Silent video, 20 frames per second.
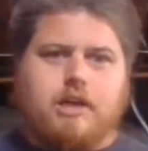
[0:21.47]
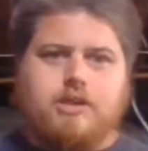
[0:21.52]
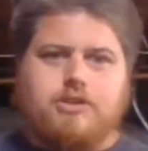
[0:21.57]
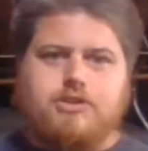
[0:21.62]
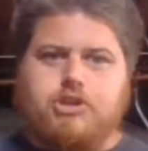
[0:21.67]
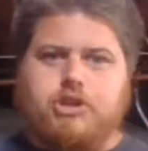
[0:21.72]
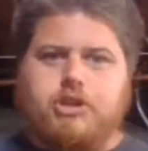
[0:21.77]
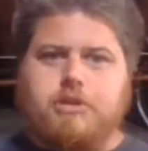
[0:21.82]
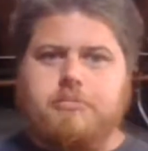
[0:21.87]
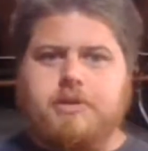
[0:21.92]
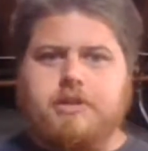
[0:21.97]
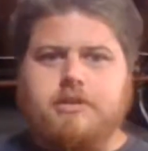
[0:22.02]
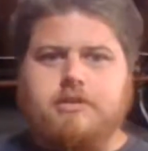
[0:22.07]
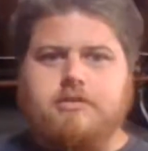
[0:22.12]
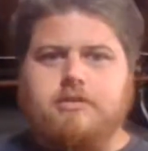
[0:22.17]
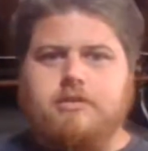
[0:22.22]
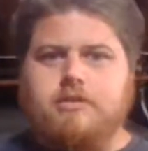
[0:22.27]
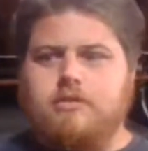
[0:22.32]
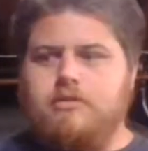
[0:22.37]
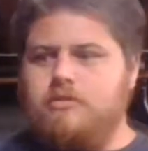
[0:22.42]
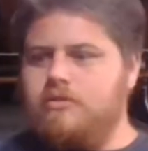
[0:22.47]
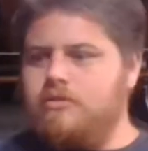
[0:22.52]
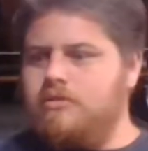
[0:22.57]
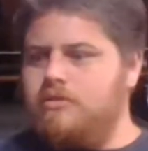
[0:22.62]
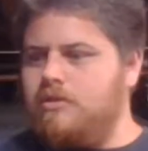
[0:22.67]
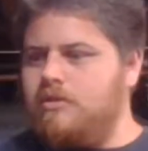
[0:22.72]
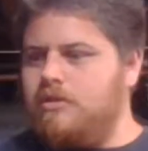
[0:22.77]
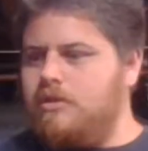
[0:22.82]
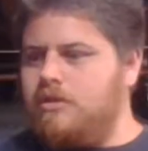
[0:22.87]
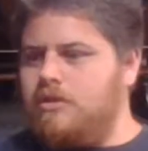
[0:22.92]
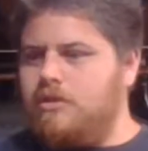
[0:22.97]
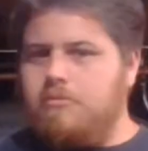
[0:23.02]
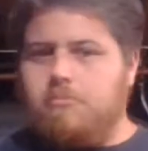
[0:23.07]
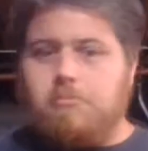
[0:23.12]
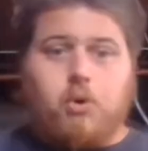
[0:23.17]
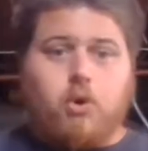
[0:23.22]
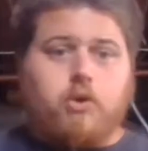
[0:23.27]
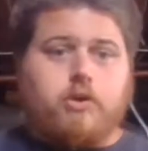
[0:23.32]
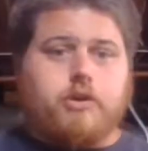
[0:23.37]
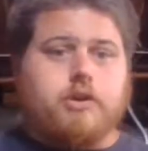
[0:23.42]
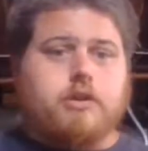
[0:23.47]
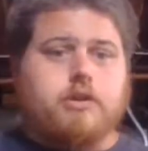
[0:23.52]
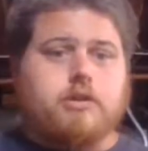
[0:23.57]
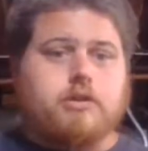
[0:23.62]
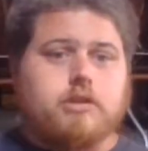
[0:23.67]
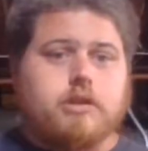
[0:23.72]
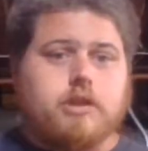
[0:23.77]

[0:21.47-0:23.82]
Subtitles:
German mortar,